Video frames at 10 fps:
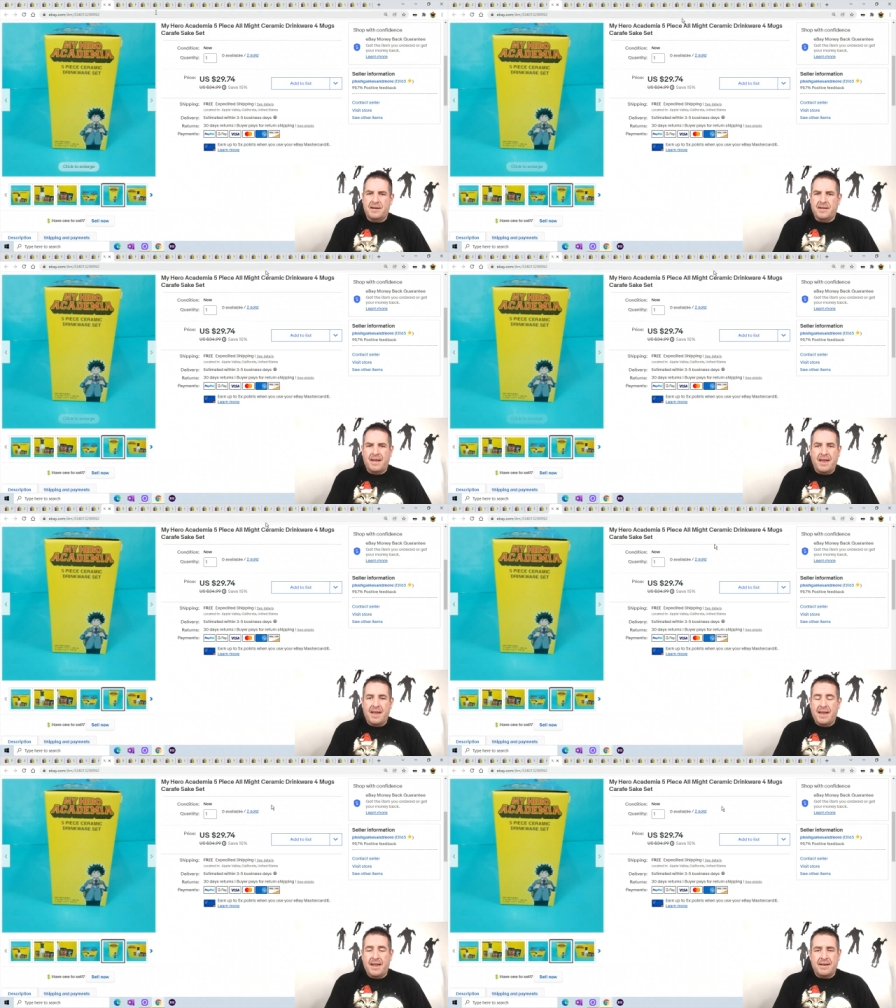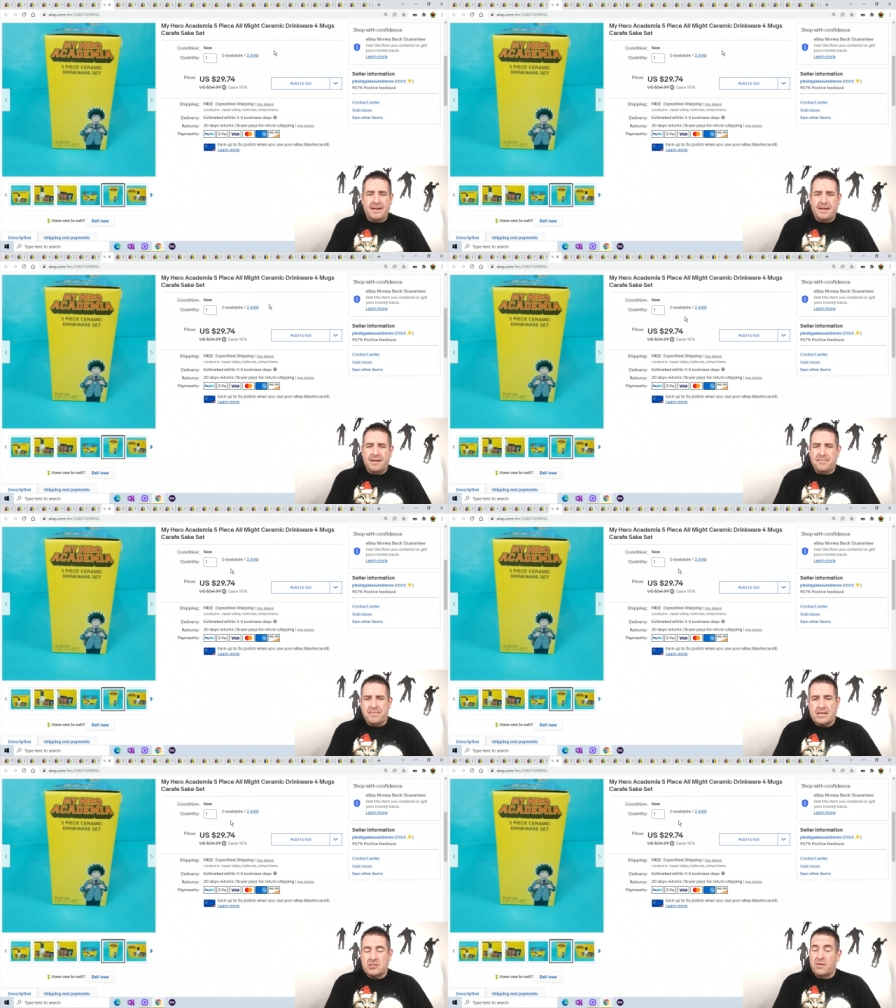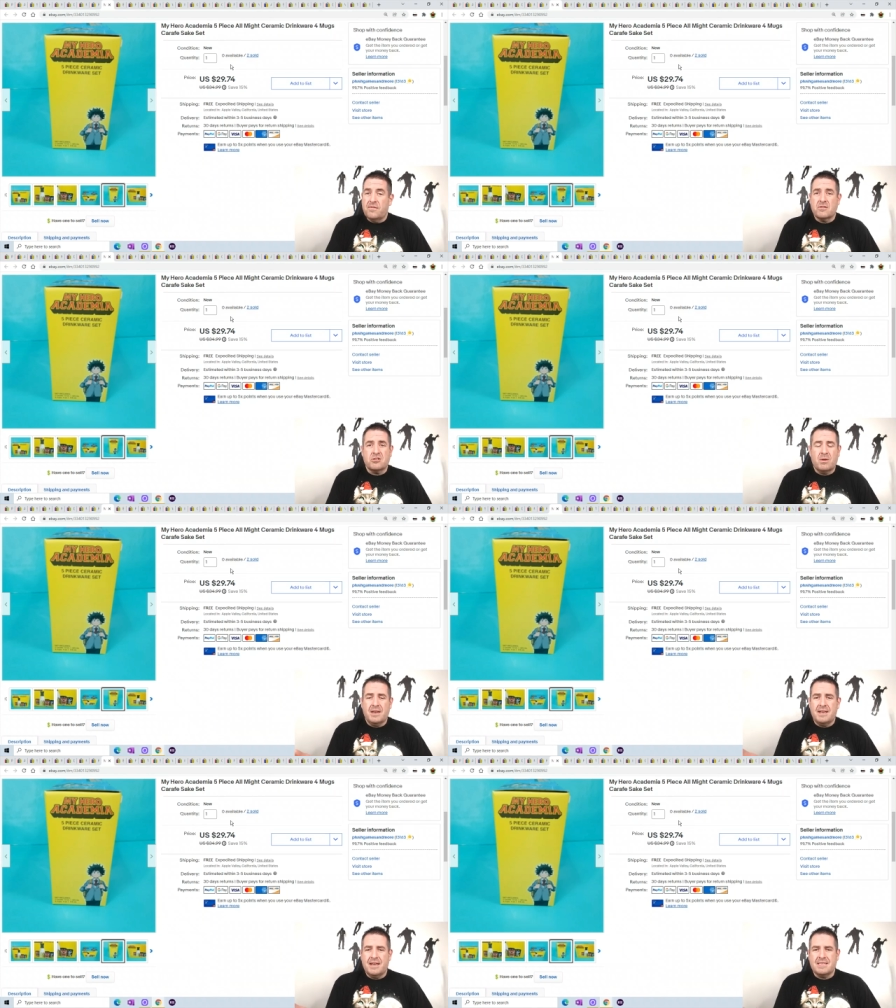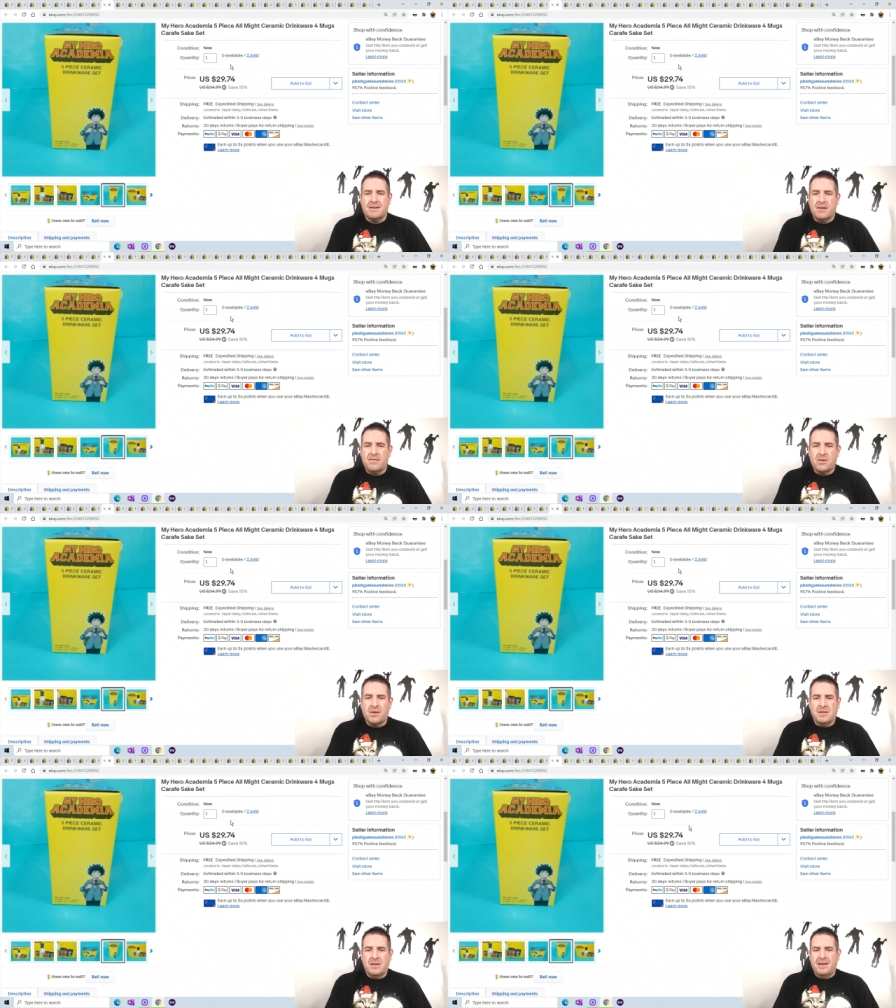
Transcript: and um, they sold for twenty-nine seventy-four.